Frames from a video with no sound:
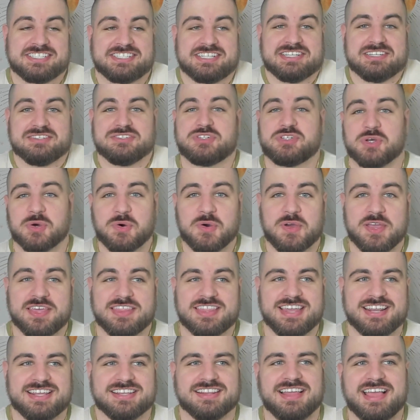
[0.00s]
enjoy
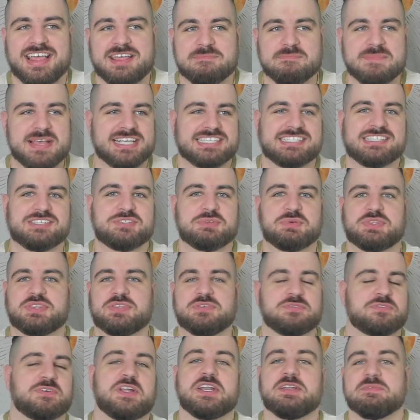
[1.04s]
that it like messes with
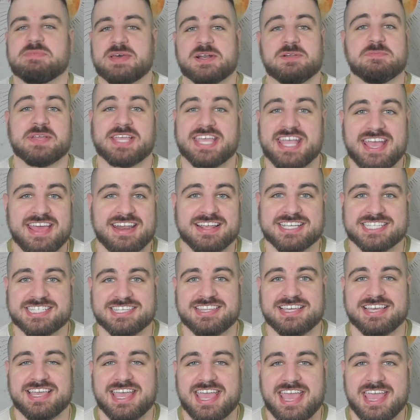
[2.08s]
the fundamental mechanics
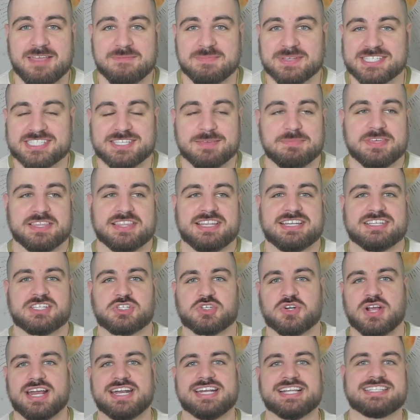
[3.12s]
of the game. It's something that is
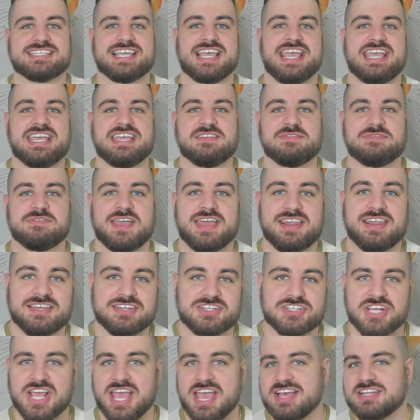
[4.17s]
trying to take
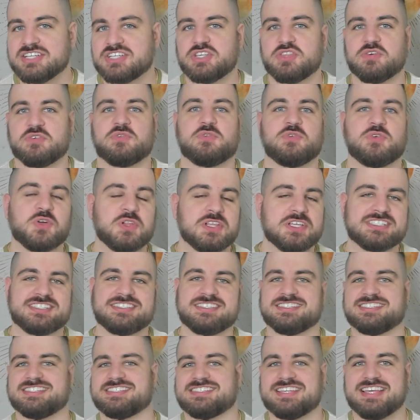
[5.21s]
advantage to the fullest
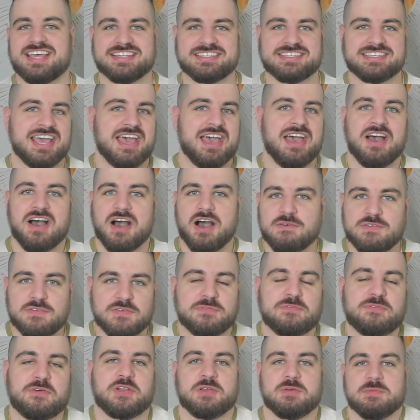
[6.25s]
extent of the
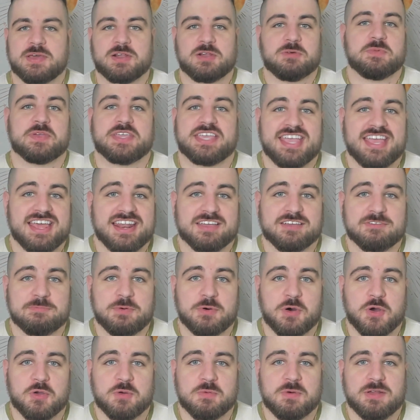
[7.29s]
fundamental mechanic of
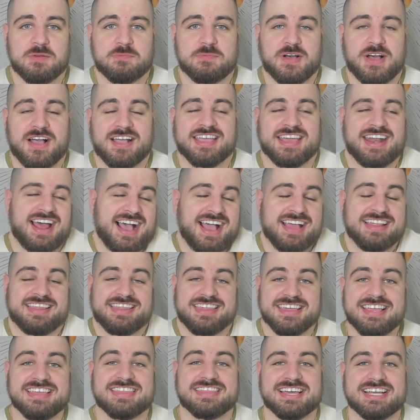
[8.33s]
Pokemon Pocket. I
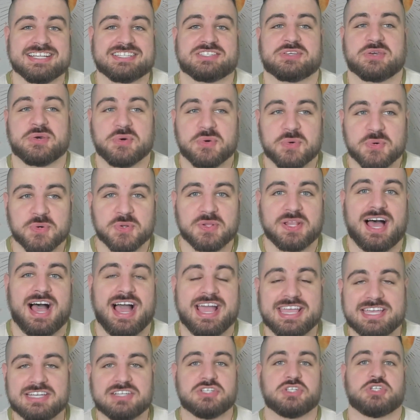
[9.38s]
think that's cool.
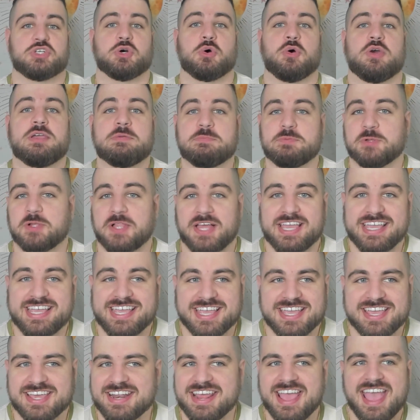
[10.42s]
I enjoy playing it.